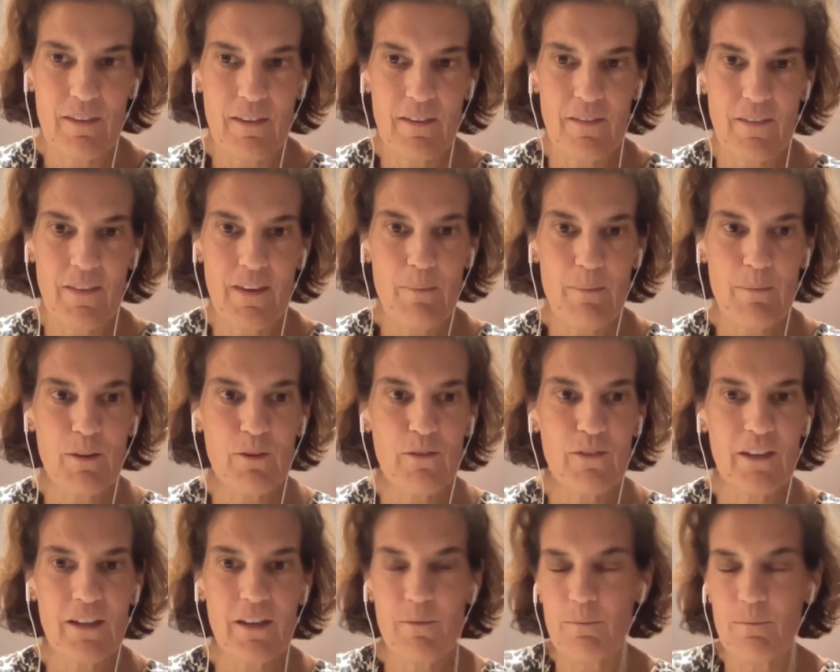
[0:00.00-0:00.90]
I'm
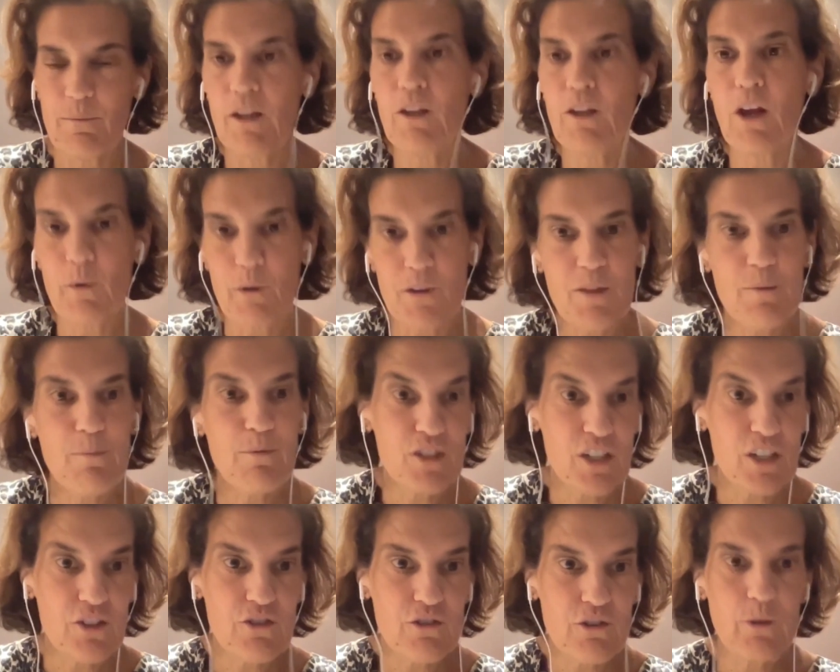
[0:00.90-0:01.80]
using along with the
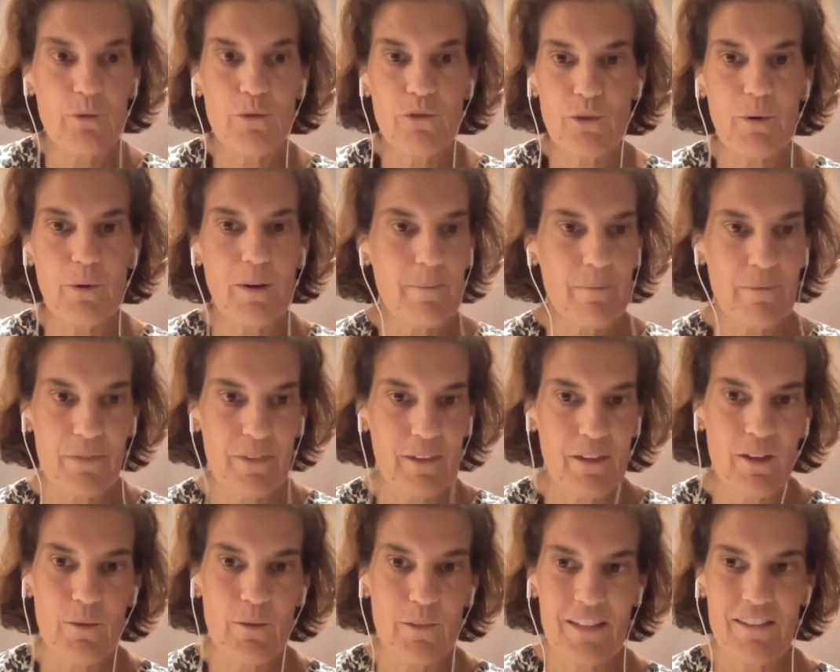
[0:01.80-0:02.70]
progesterone. So
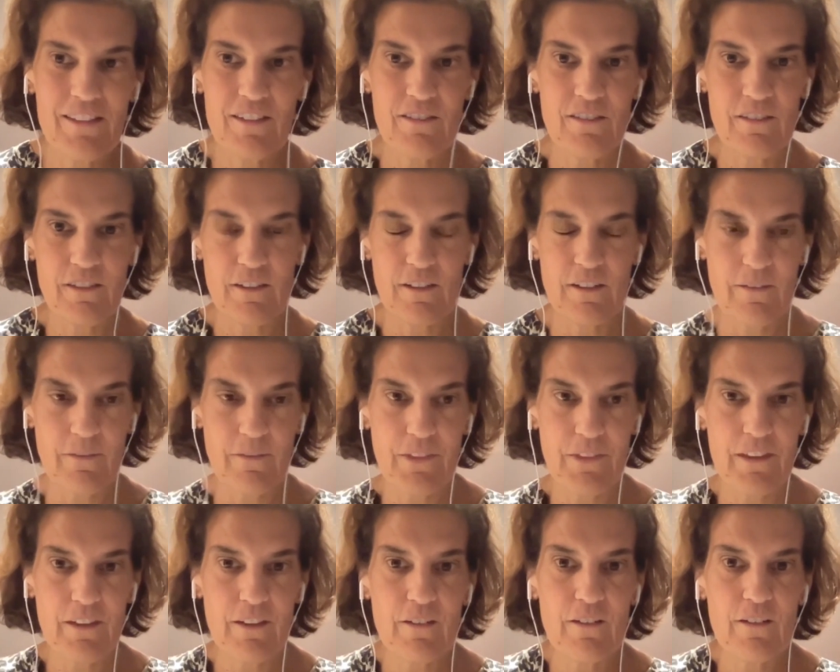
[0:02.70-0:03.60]
that's
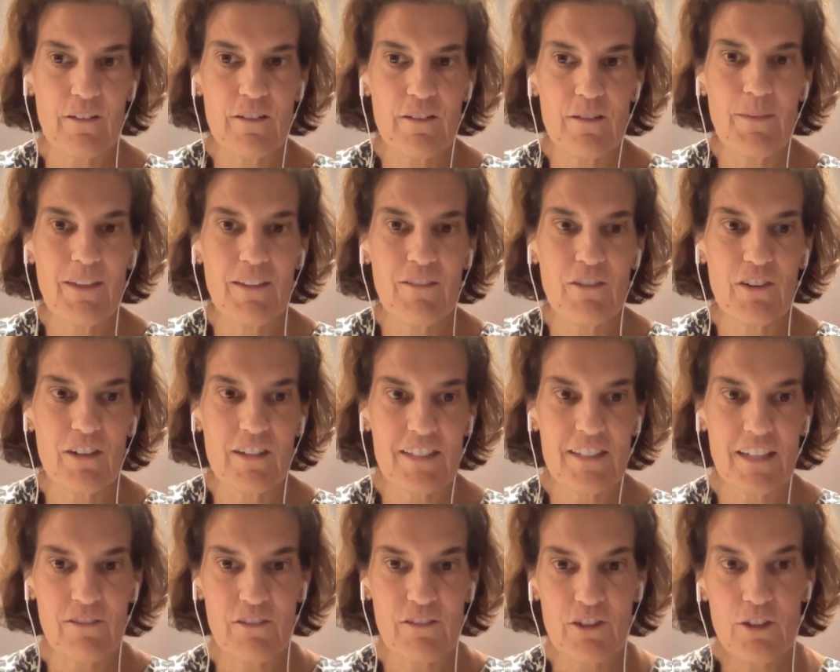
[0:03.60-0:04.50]
something very
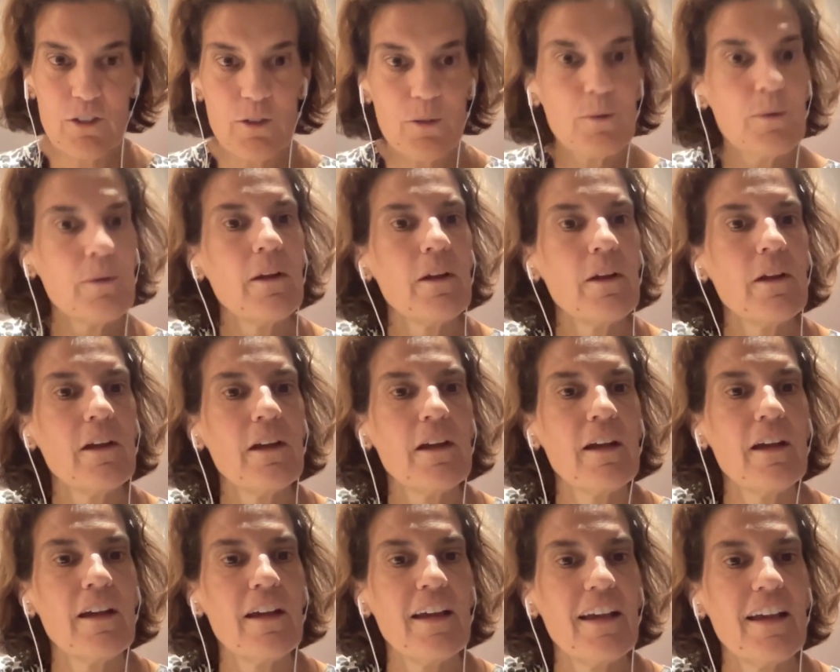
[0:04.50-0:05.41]
safe to do.
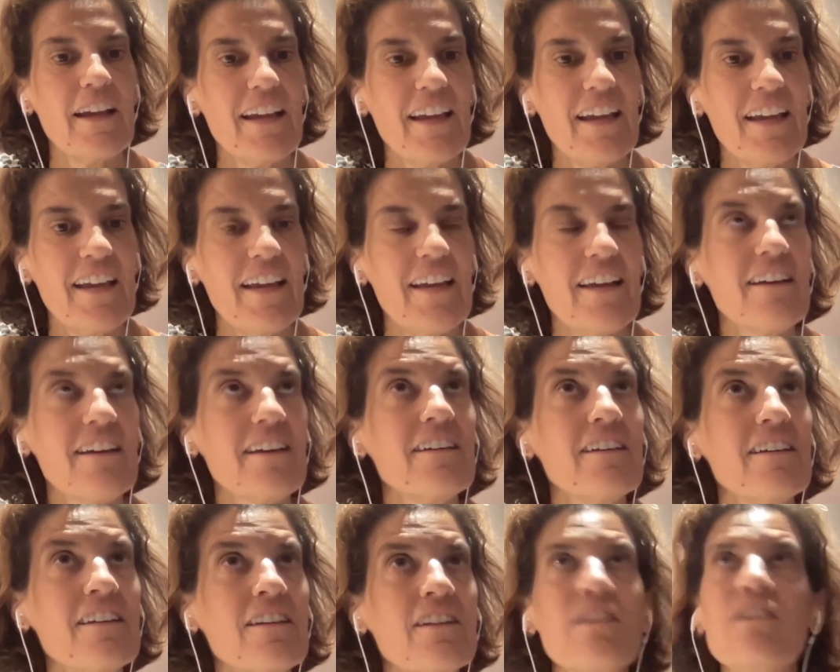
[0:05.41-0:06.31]

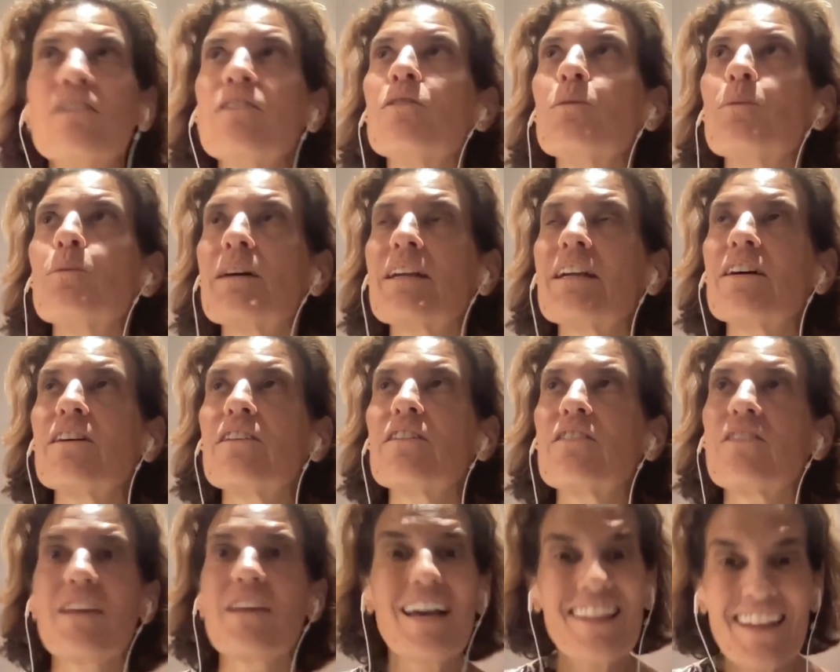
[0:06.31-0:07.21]
And what
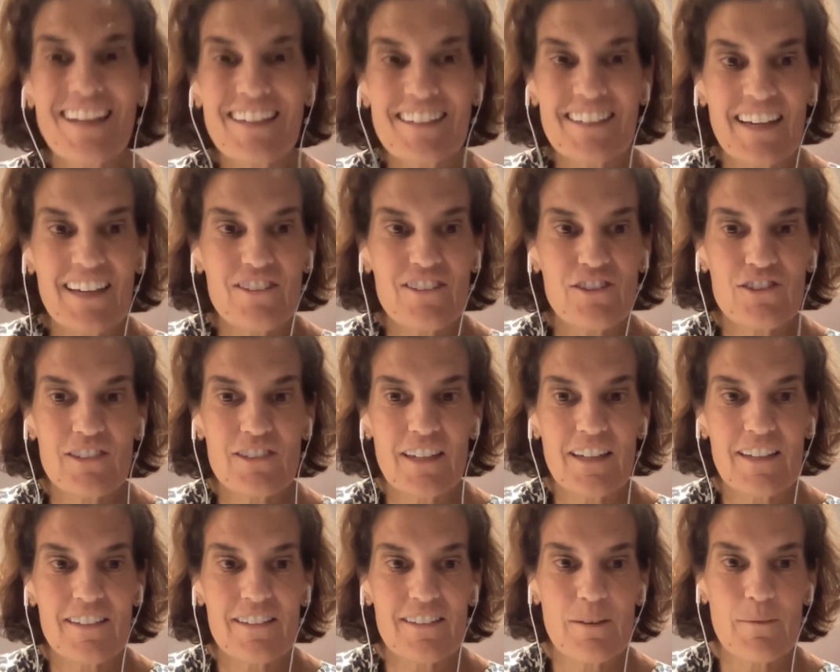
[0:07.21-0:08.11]
else? I like to
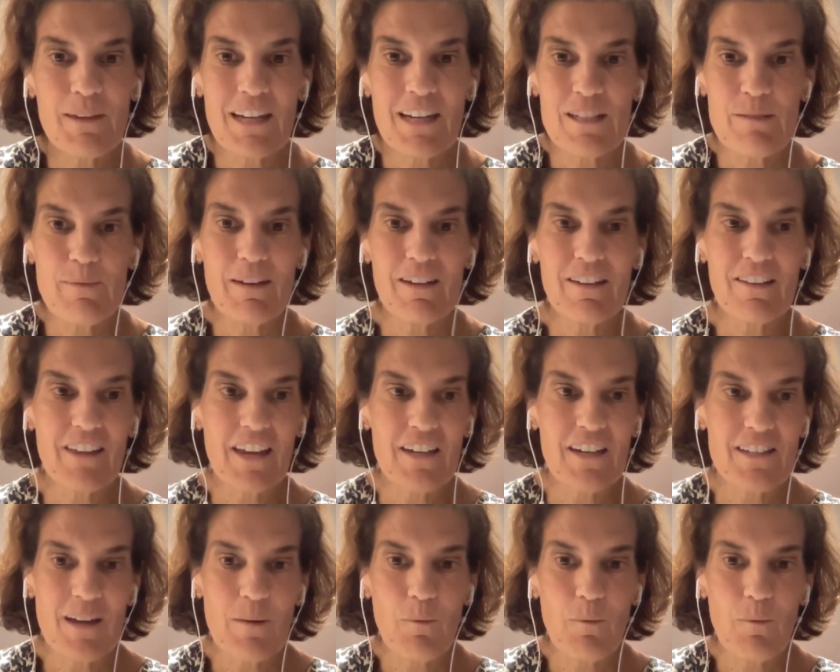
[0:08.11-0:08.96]
exercise. I mean, I spend a lot of time